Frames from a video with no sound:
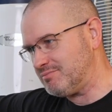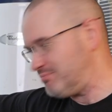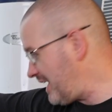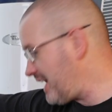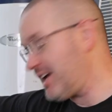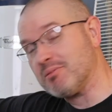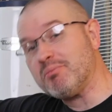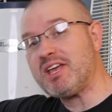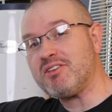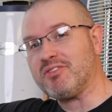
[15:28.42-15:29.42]
big and
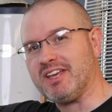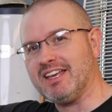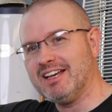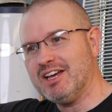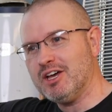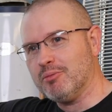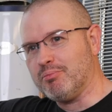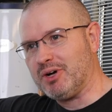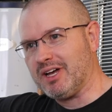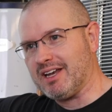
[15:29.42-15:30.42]
beefy,
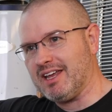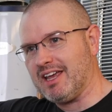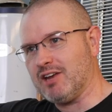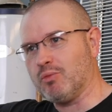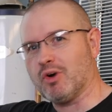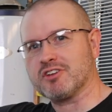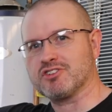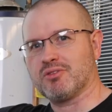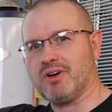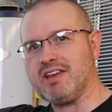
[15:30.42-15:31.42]
but it works
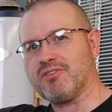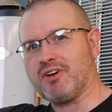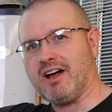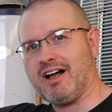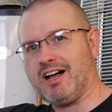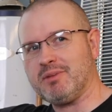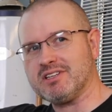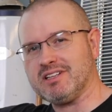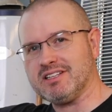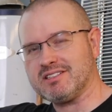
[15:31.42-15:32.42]
great for a
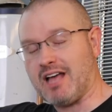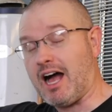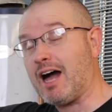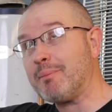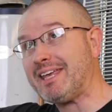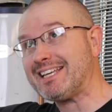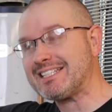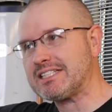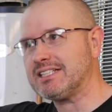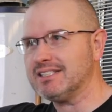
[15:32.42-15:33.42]

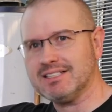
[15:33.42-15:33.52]
hobbyist,